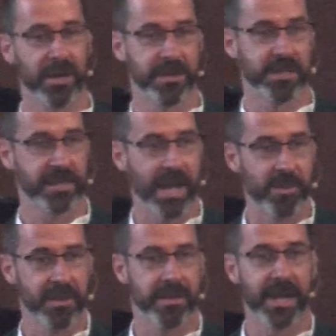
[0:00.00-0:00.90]
on the
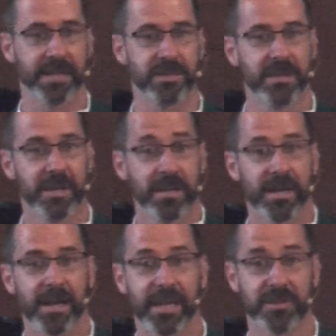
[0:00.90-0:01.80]
Sabbath, and that's
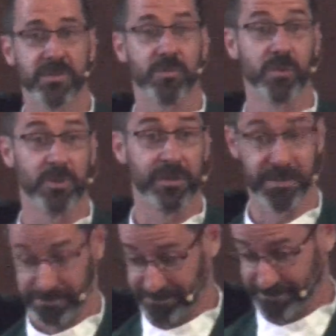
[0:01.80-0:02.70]
against the
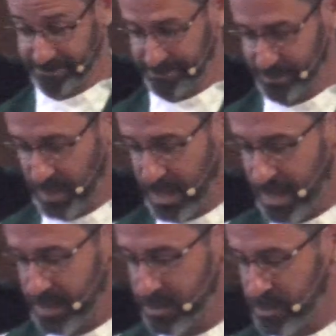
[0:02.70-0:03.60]
rules.
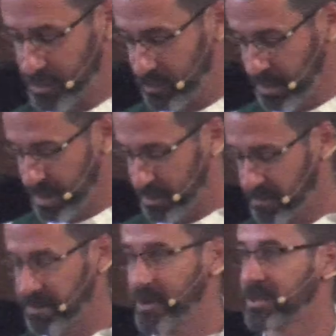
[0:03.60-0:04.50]
And so the
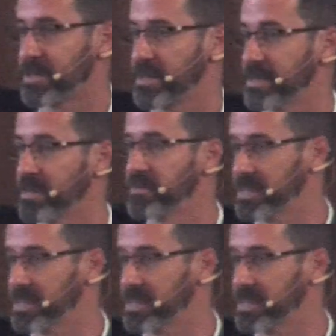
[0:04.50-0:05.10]
Pharisees of the